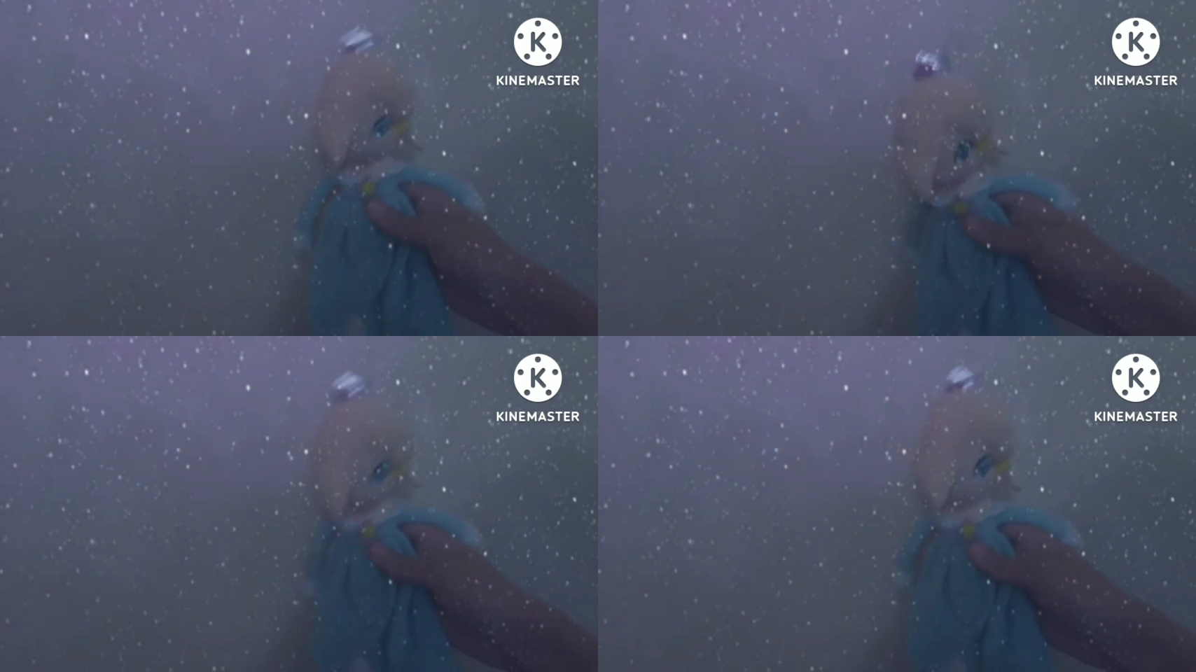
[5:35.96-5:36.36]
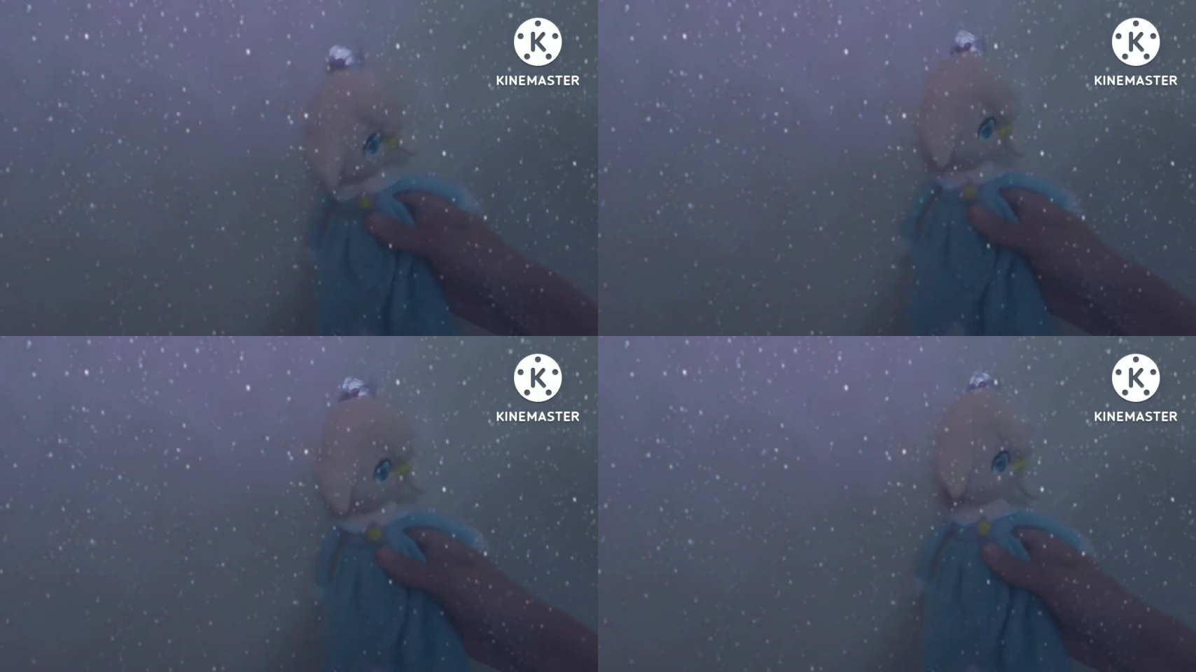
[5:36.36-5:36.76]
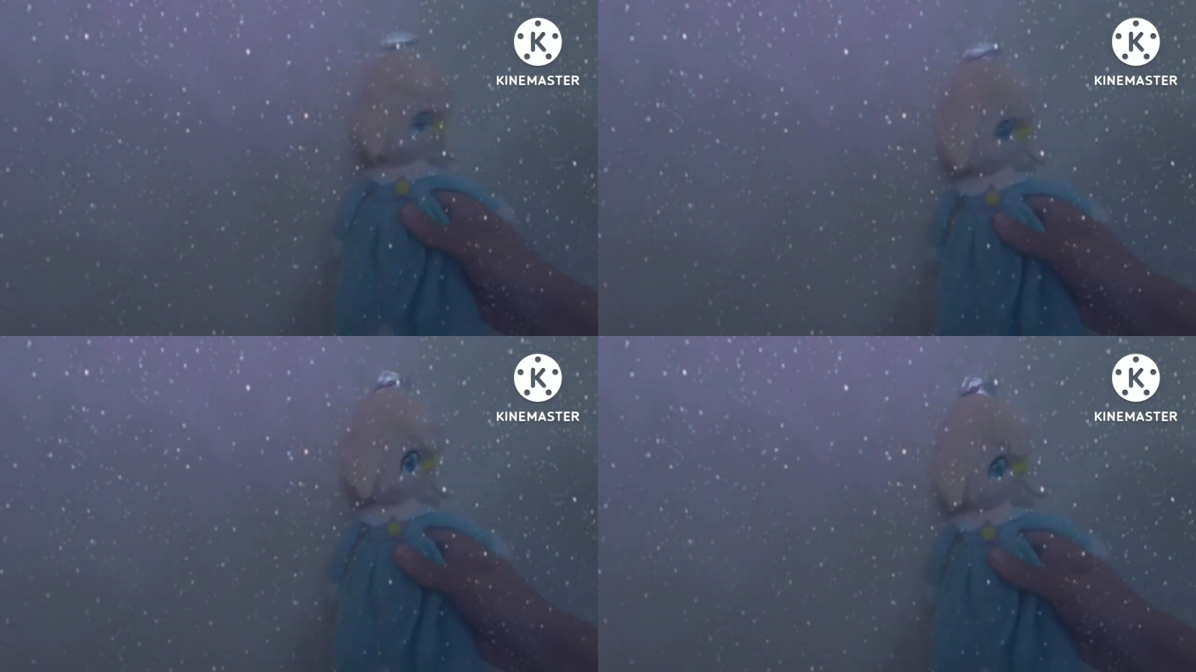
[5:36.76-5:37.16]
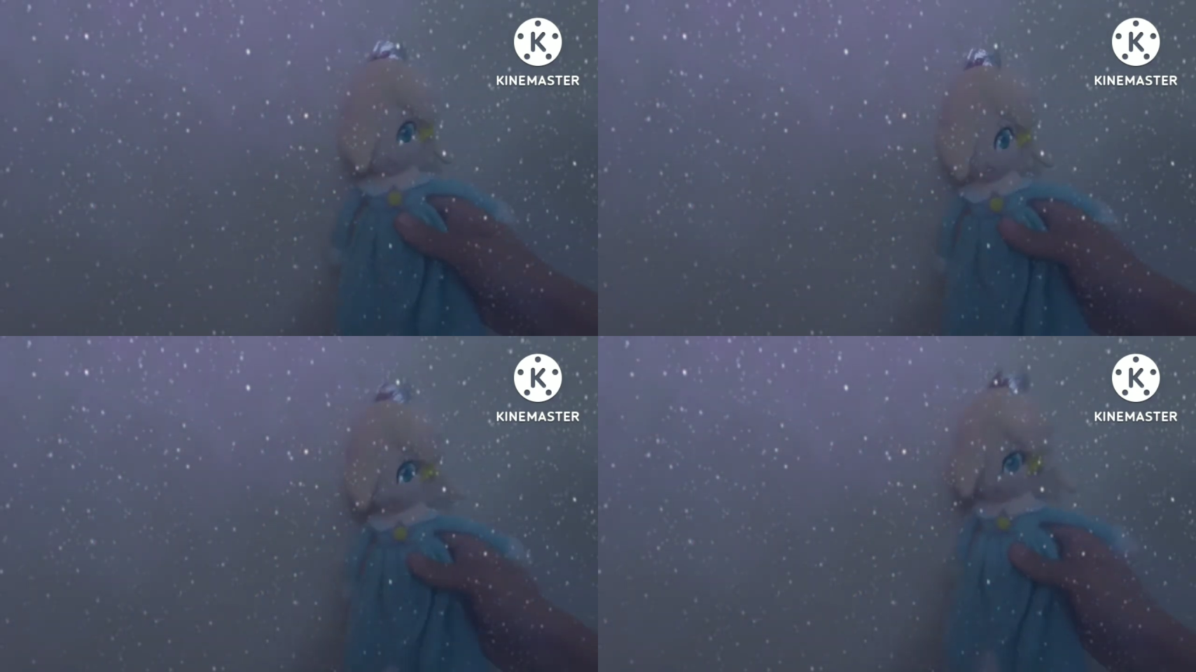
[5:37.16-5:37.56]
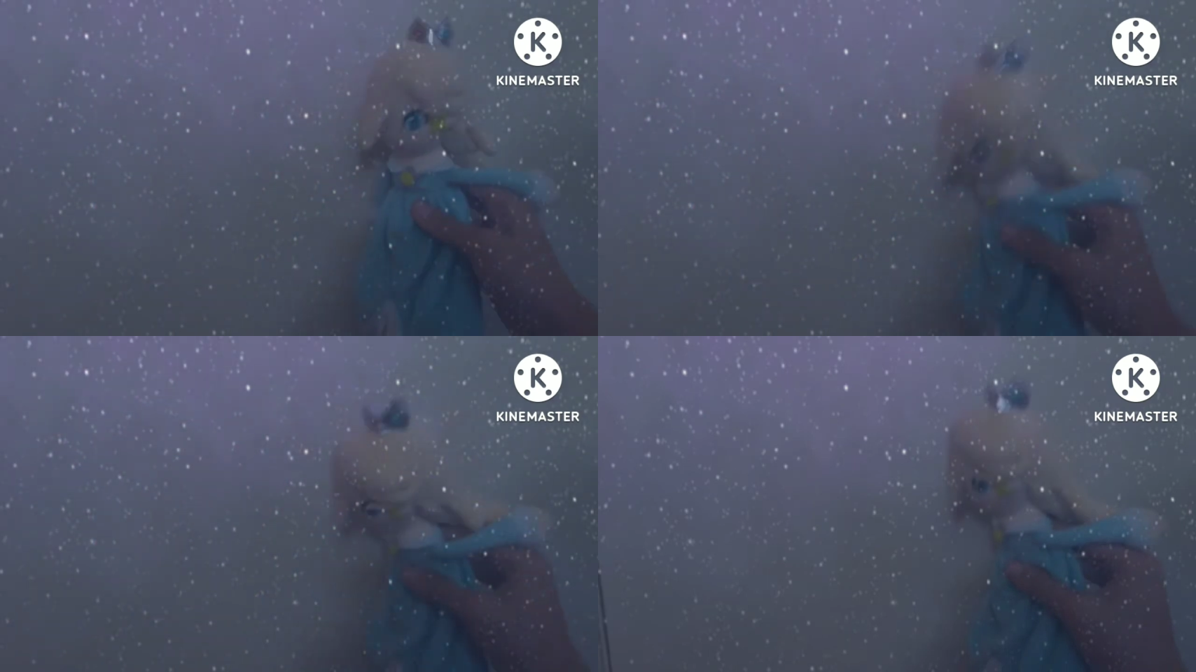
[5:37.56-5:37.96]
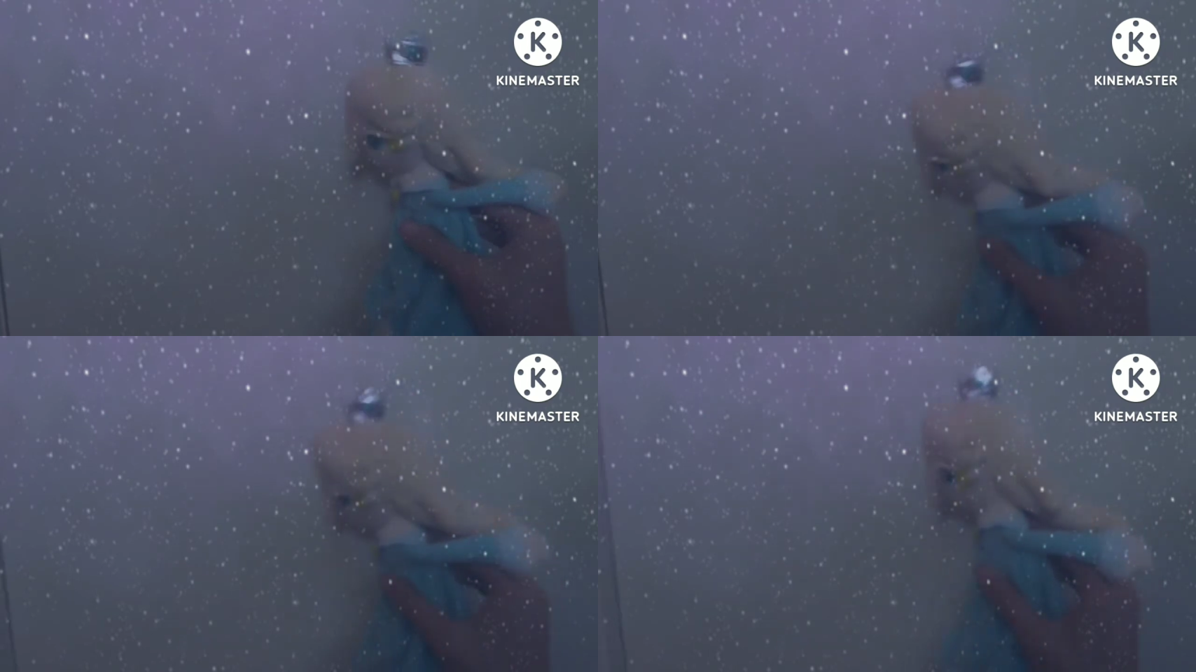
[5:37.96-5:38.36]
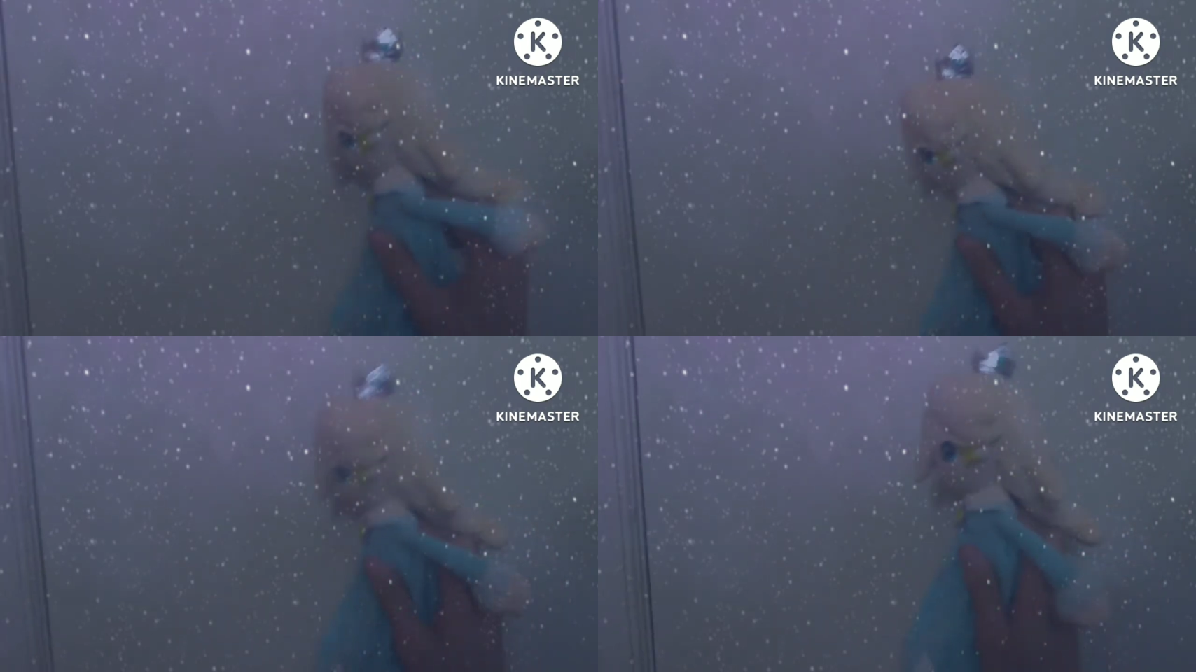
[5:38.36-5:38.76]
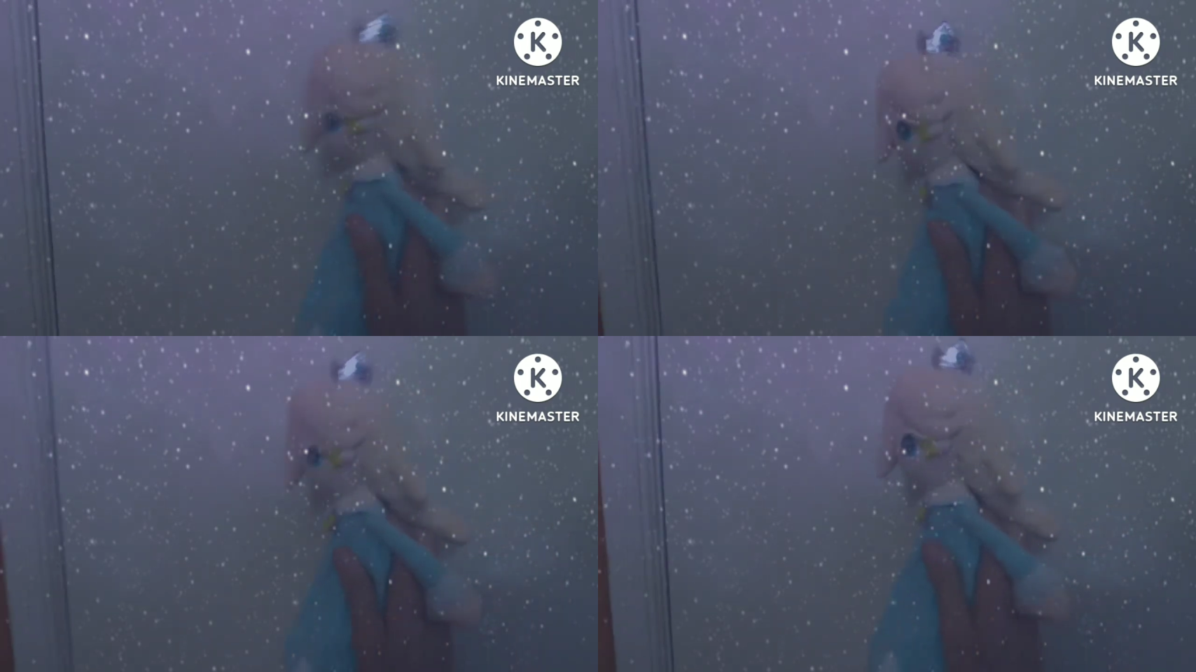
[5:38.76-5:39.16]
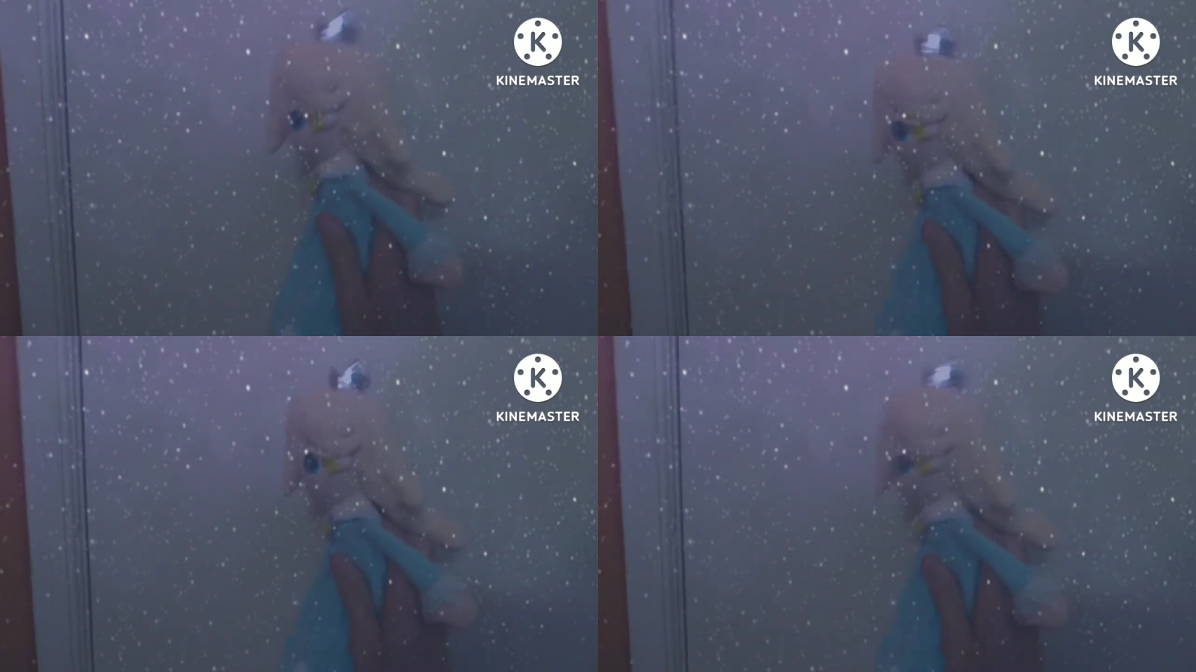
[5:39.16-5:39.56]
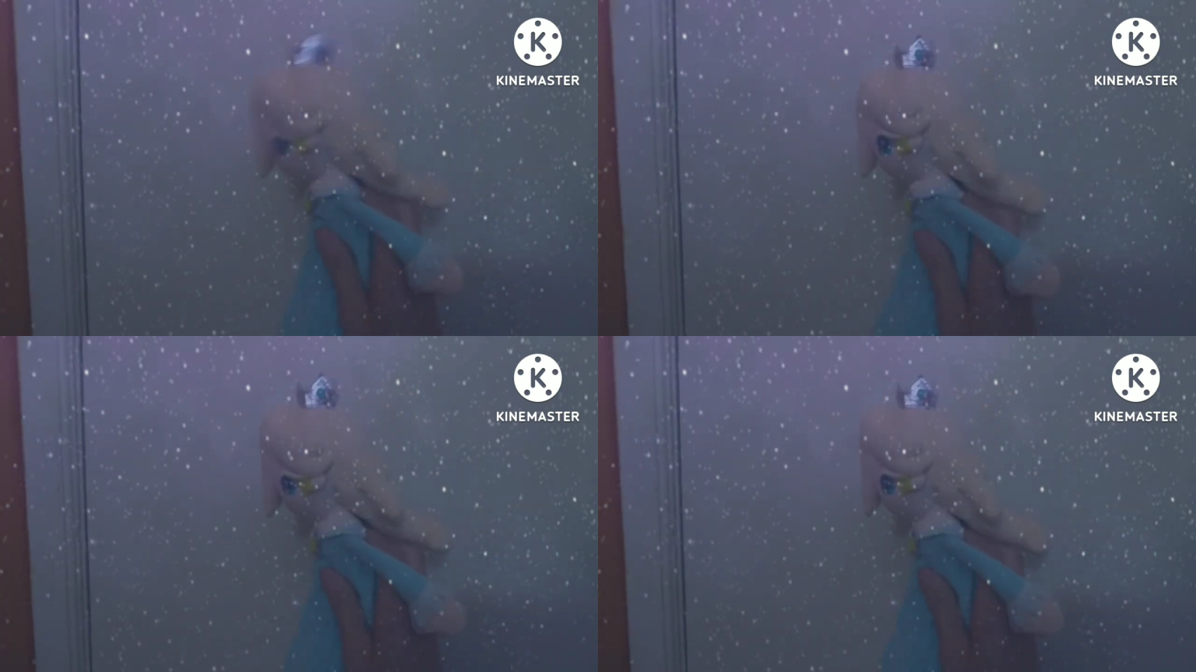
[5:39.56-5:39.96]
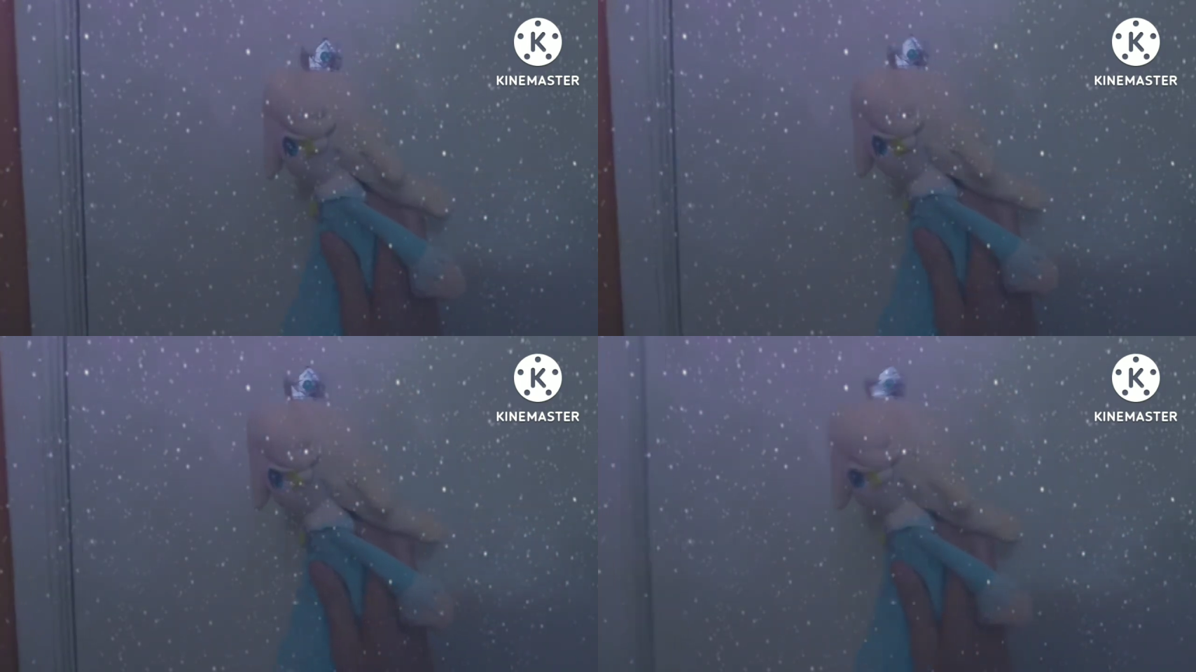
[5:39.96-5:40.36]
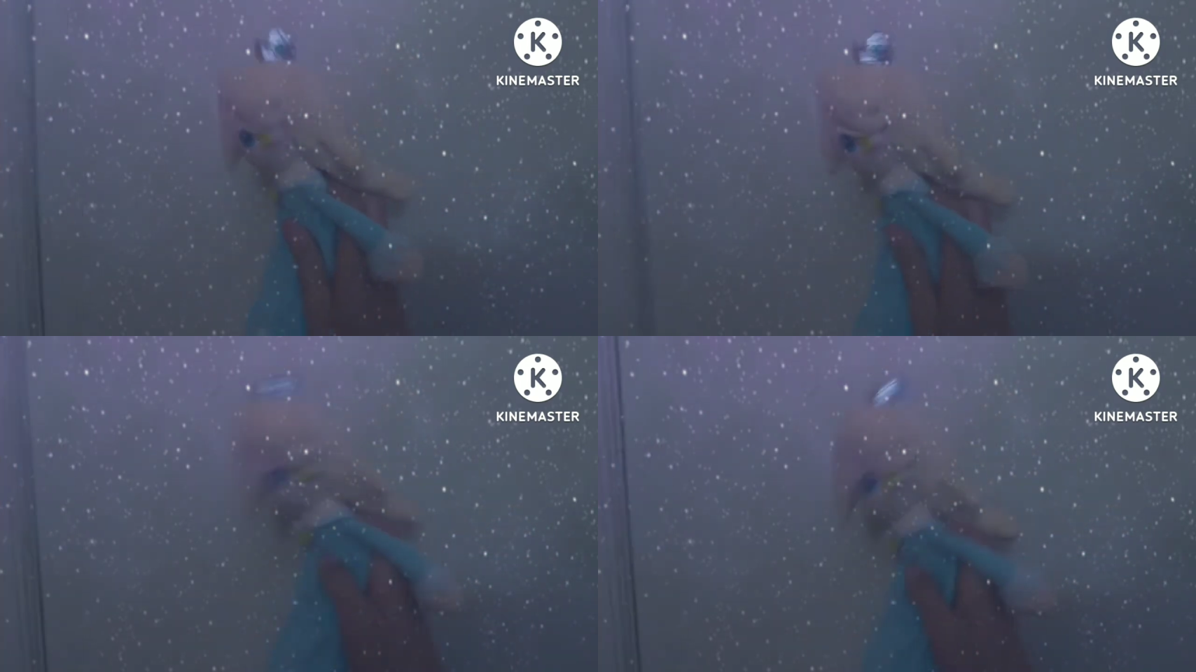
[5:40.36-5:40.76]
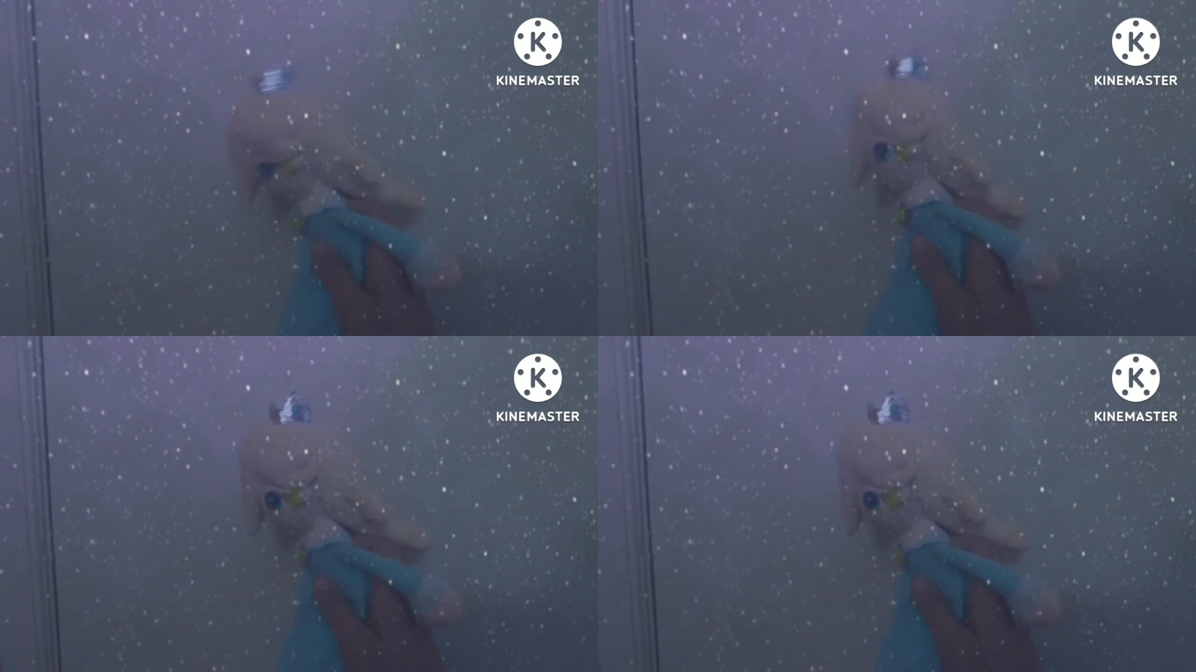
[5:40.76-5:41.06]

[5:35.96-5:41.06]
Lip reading: Nobody's mouth can be seen.